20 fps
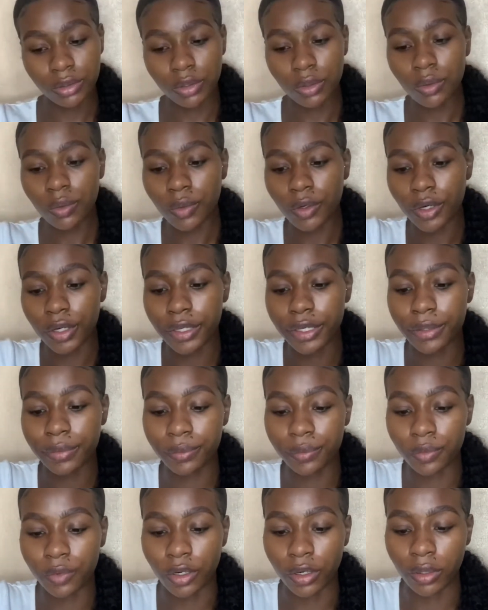don't worry,
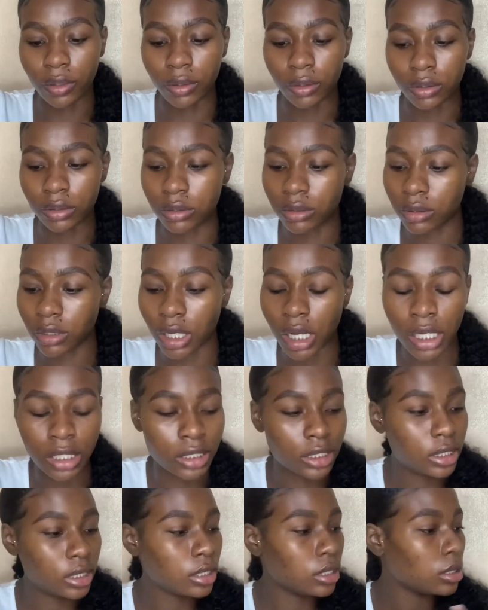we're gonna
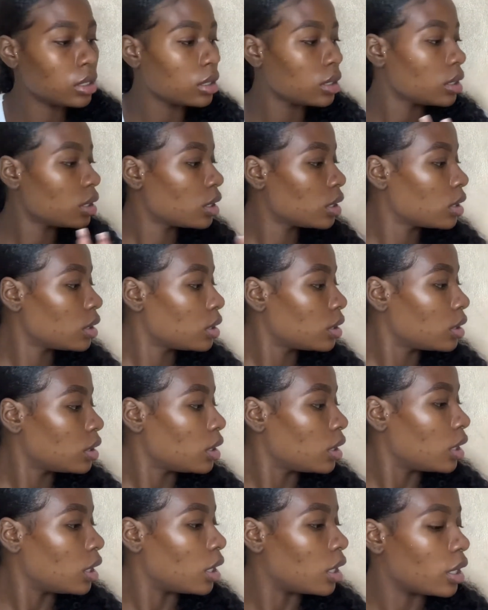conceal.
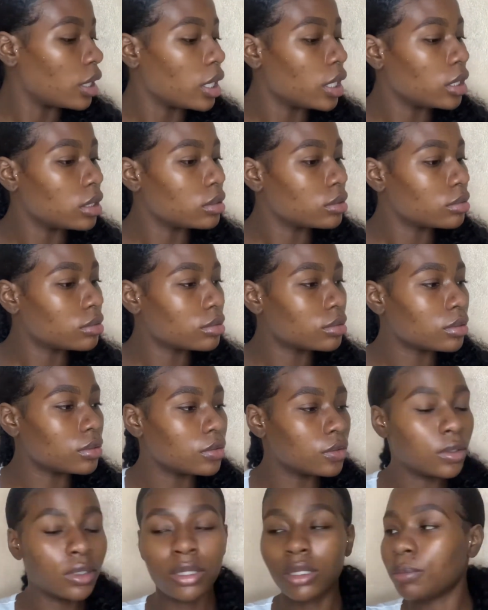Alright,
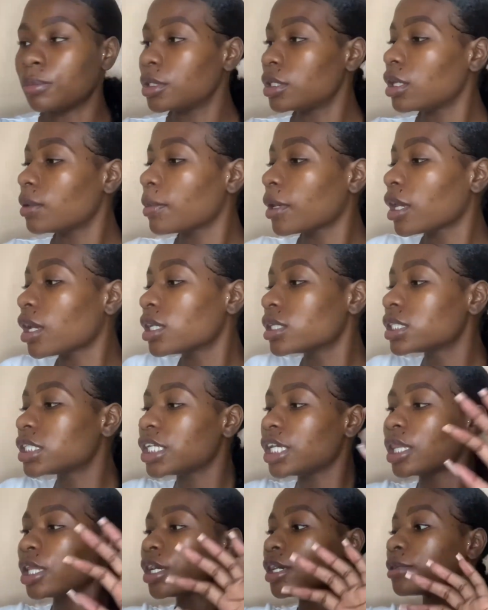let me get my
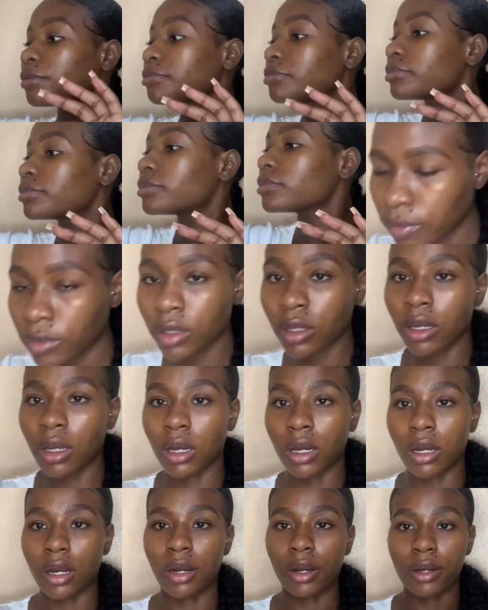concealer.
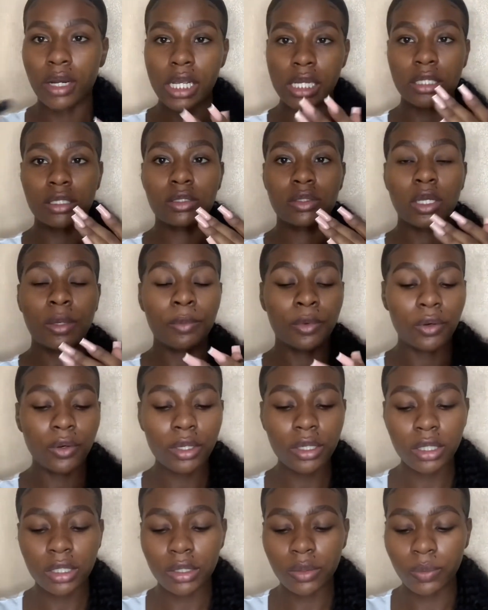Alright, so I'm
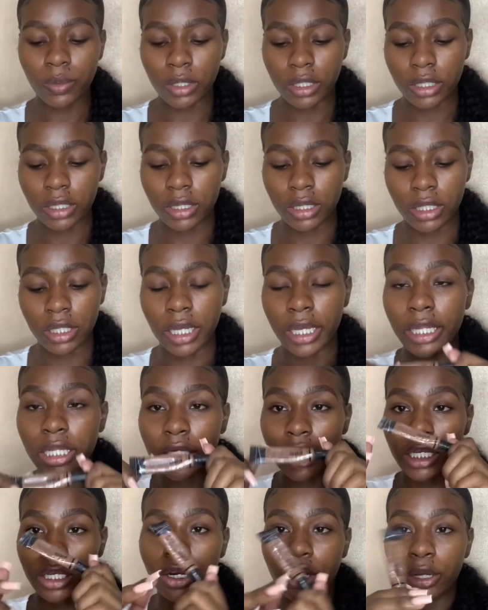going in with the
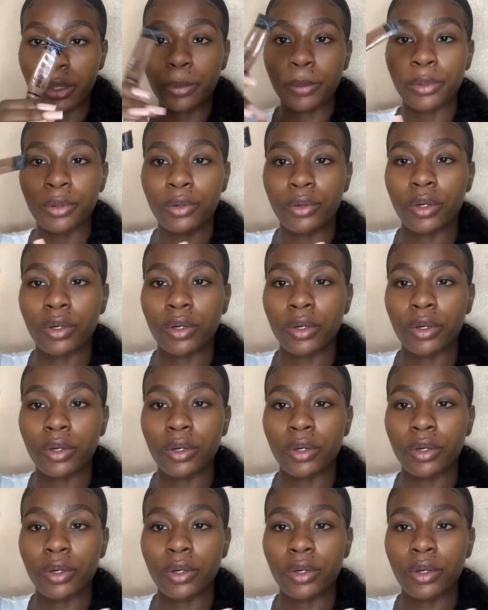LA Girl Pro